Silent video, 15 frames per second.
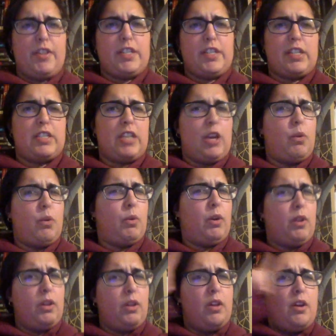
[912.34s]
is a
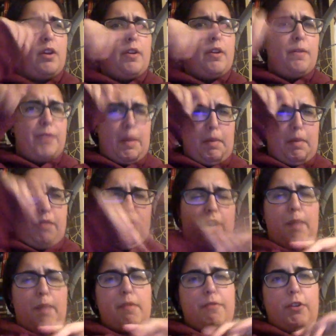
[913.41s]
sequel that my friend
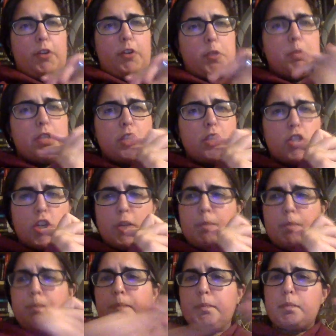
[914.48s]
got me for Christmas this
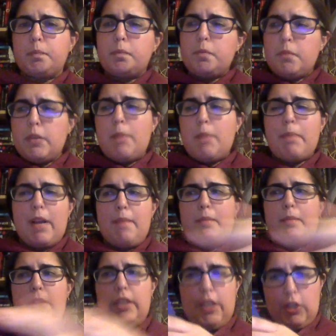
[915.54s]
year. But
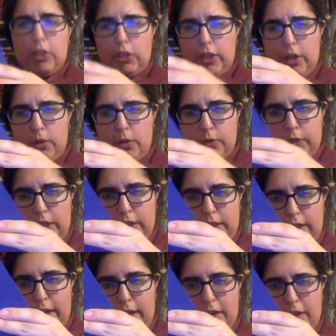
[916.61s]
I'm literally only
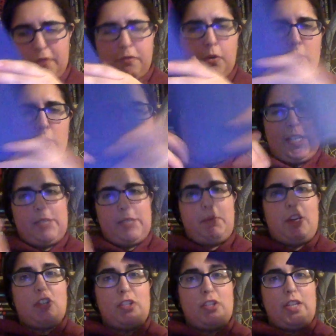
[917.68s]
like 46
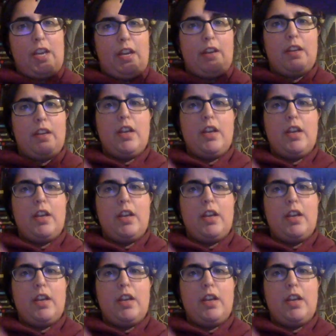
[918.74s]
pages in.